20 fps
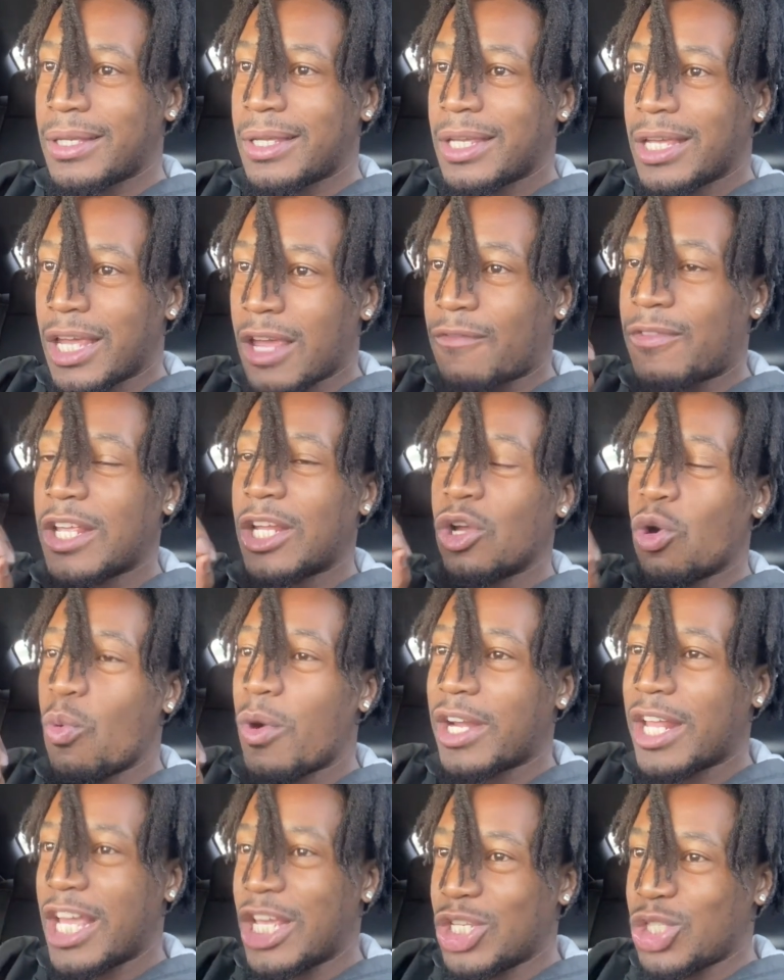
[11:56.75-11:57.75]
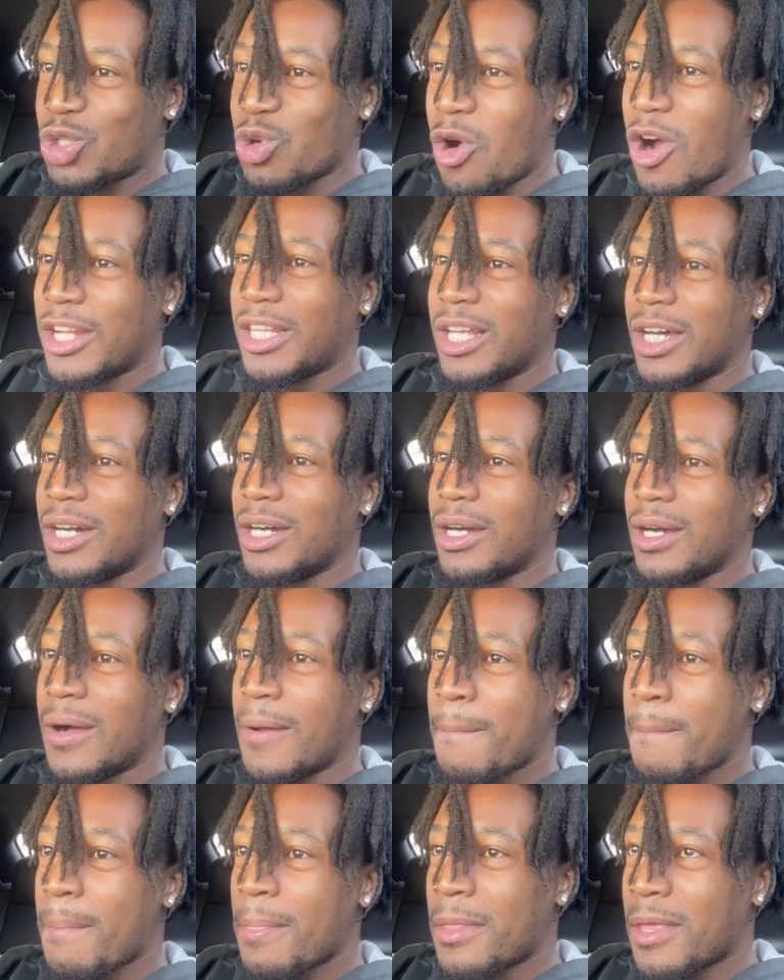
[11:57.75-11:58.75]
If they don't want to enjoy the
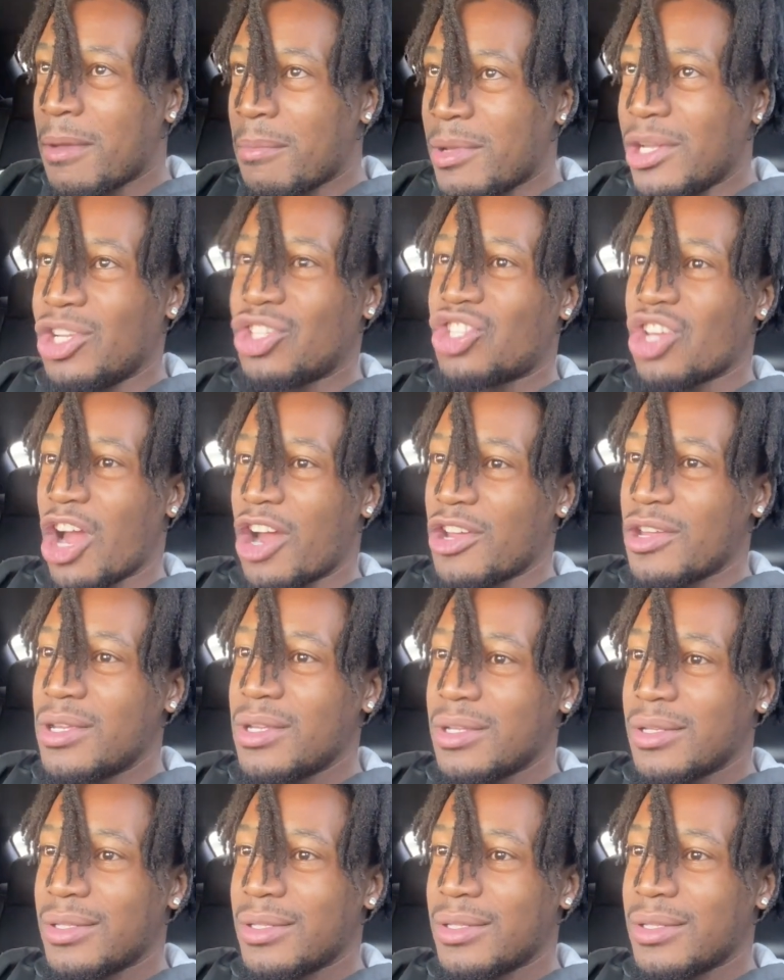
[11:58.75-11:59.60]
military,